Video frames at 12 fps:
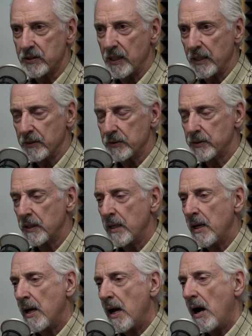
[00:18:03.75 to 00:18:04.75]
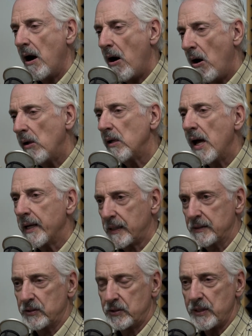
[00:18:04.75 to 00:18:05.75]
things. All I
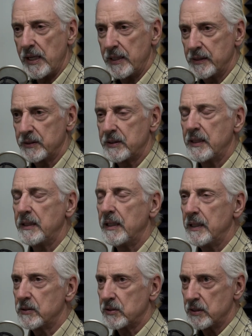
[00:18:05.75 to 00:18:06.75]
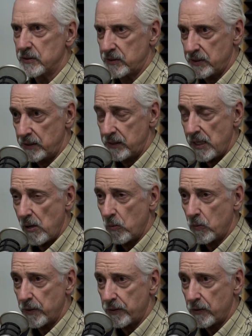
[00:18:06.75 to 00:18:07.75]
can say is he needs to sit
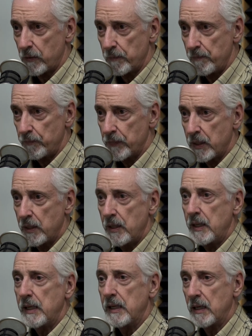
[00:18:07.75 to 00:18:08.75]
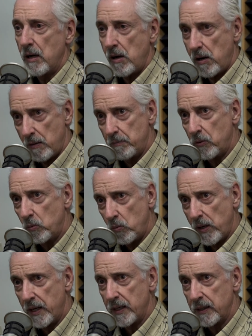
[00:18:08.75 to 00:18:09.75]
down with her in a humble
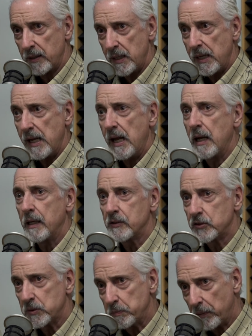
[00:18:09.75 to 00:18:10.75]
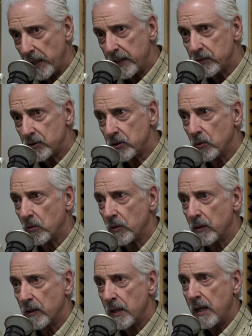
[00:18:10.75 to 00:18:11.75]
way hmm. and explain to
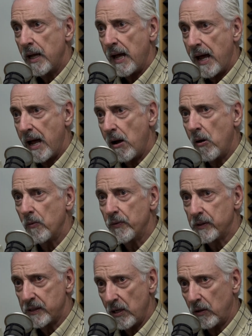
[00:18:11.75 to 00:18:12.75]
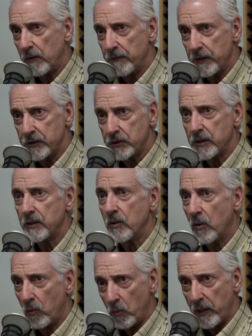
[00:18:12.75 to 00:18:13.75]
her how the television
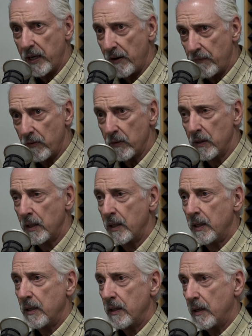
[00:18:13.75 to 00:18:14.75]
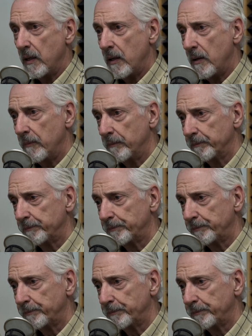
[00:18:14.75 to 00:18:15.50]
or whatever um,